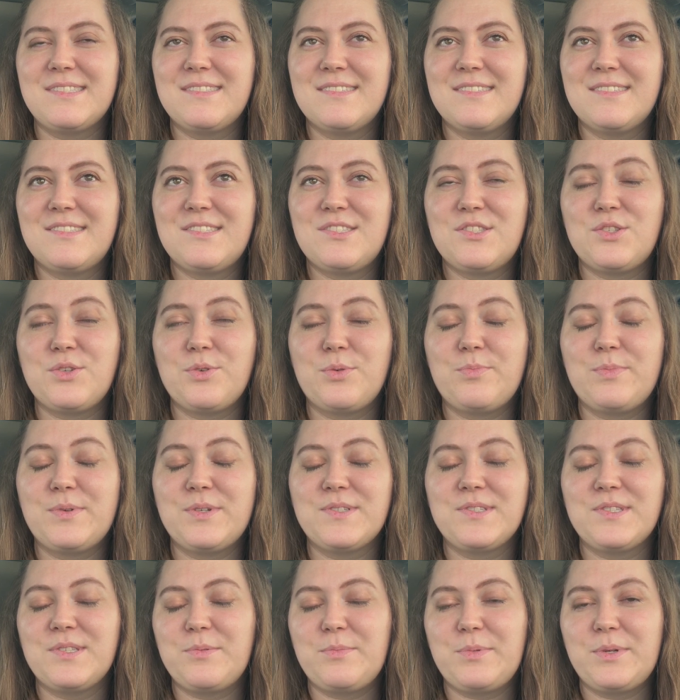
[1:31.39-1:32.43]

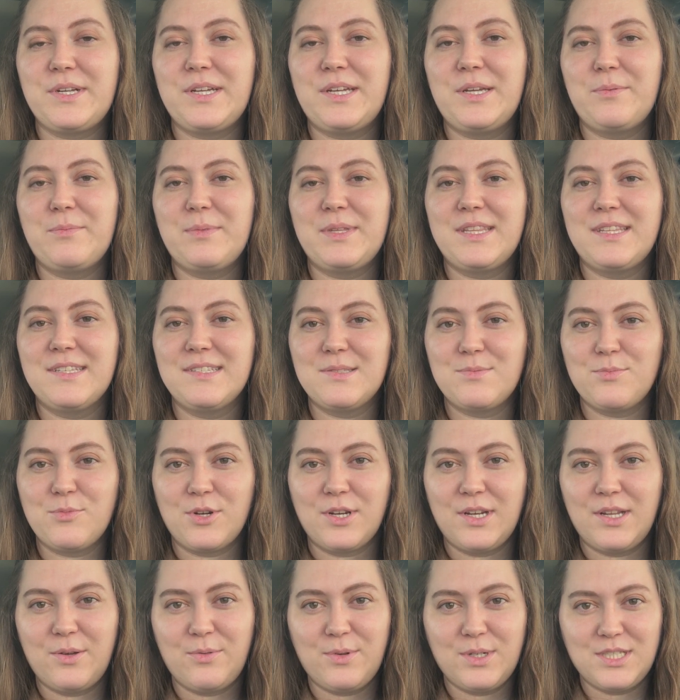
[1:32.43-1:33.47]
super humid this
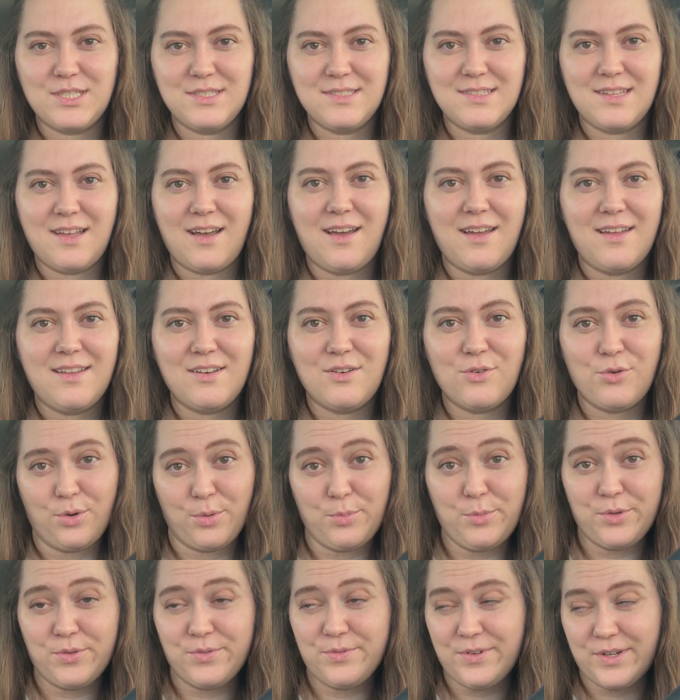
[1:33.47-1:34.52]
morning, which is not
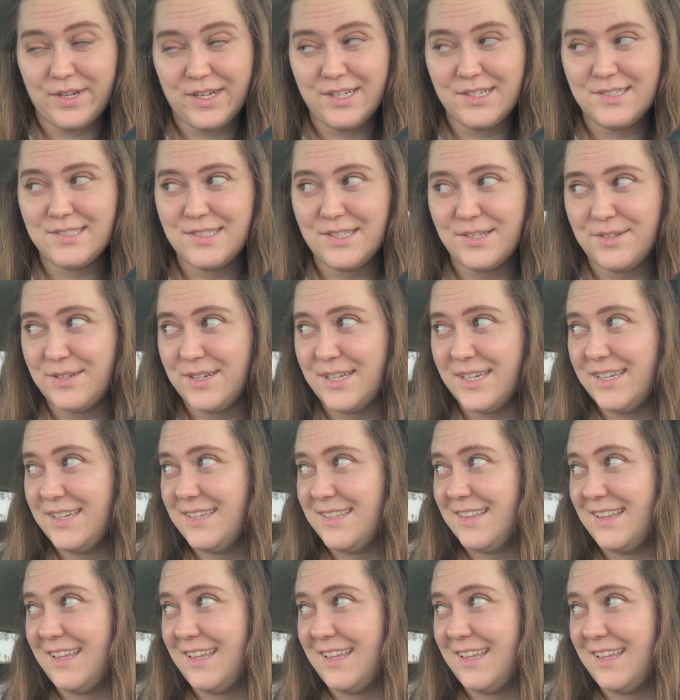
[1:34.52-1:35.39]
normal for Arizona.